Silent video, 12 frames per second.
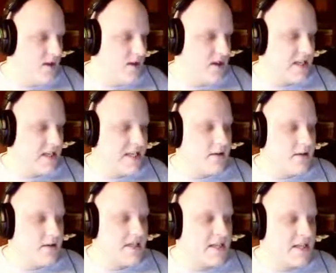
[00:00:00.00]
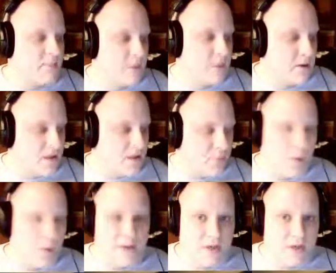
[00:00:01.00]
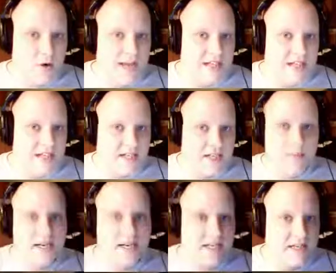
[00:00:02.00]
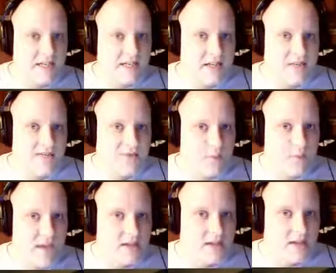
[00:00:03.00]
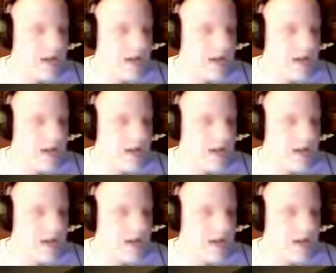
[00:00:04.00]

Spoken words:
Consider the support zone as a summoning sickness for Magic the